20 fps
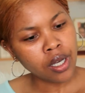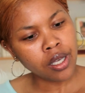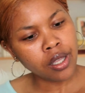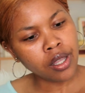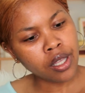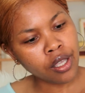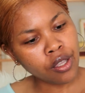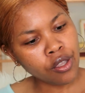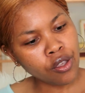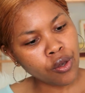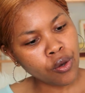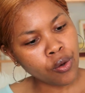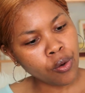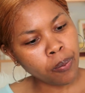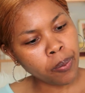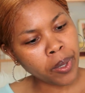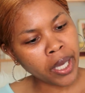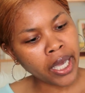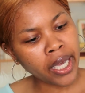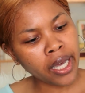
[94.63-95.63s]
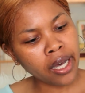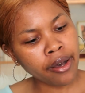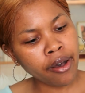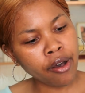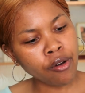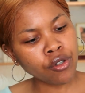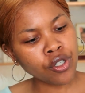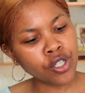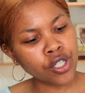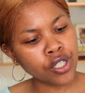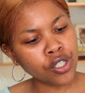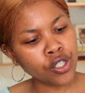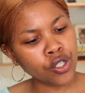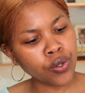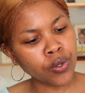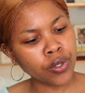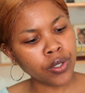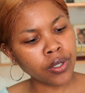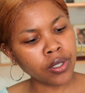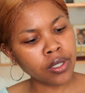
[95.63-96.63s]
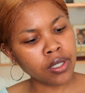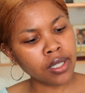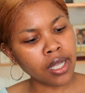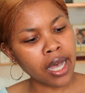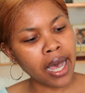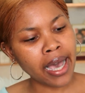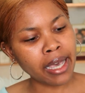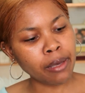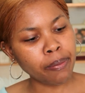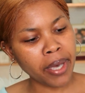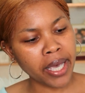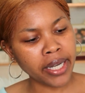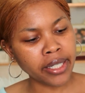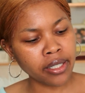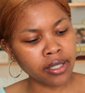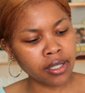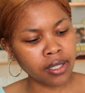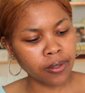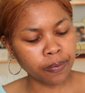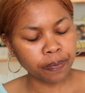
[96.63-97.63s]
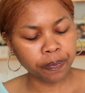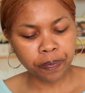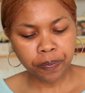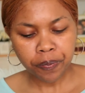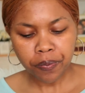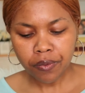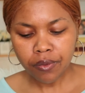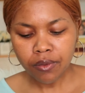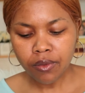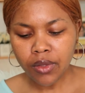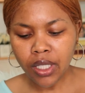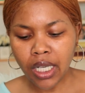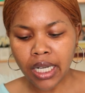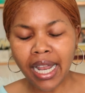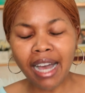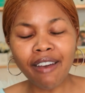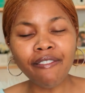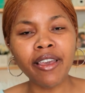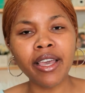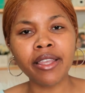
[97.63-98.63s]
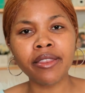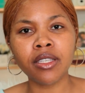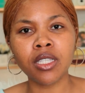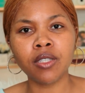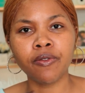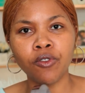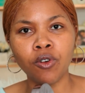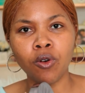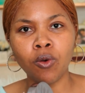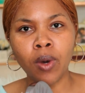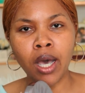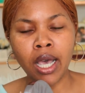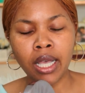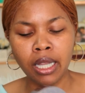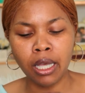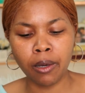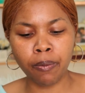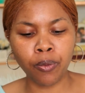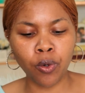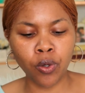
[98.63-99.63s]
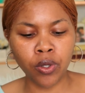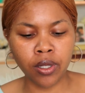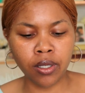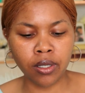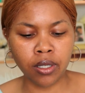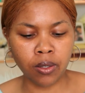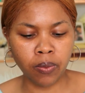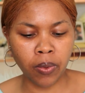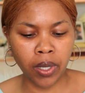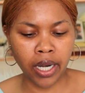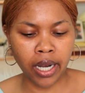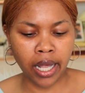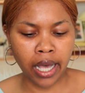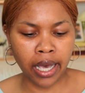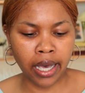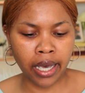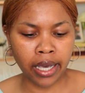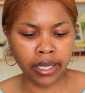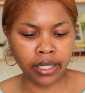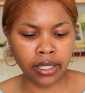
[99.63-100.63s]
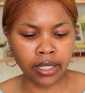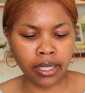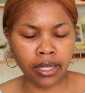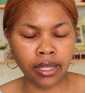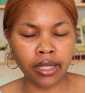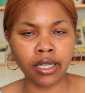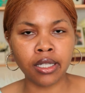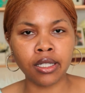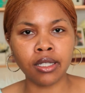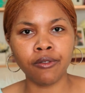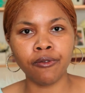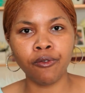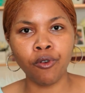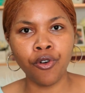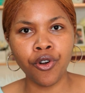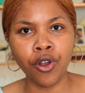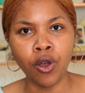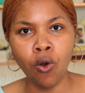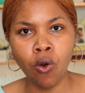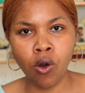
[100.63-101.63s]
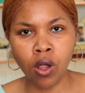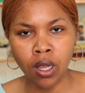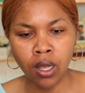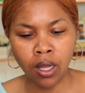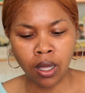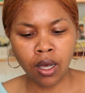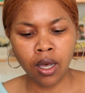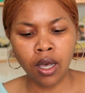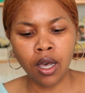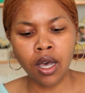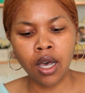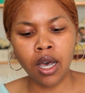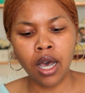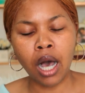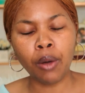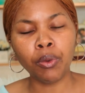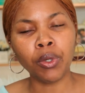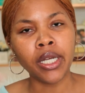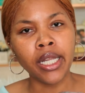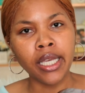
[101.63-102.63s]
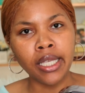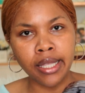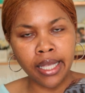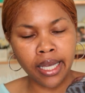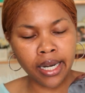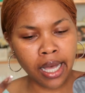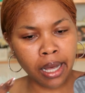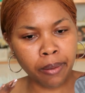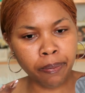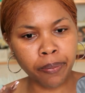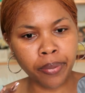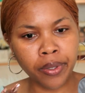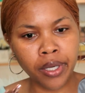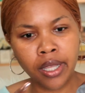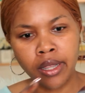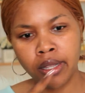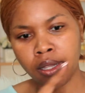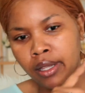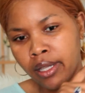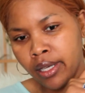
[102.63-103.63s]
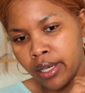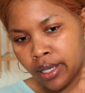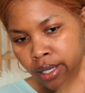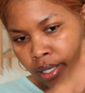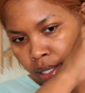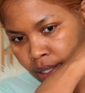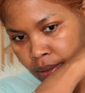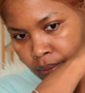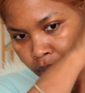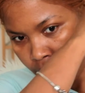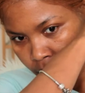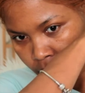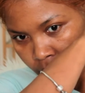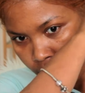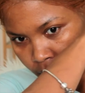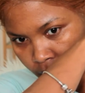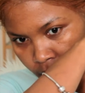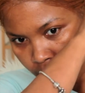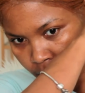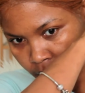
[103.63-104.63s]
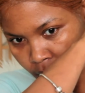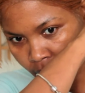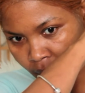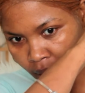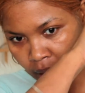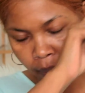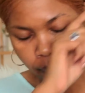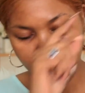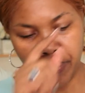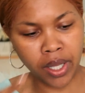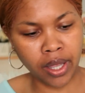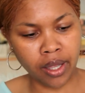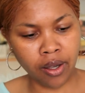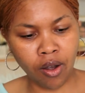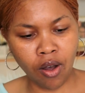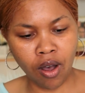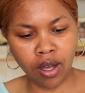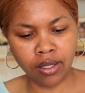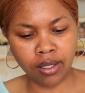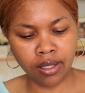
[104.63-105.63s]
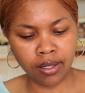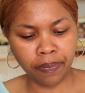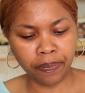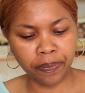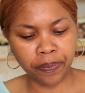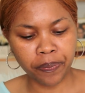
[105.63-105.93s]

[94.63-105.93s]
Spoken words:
The new Becca Ocean Jewels eye palette. Now I've had this for a while. I bought this when I did the Sephora haul. I will link that up in the cards.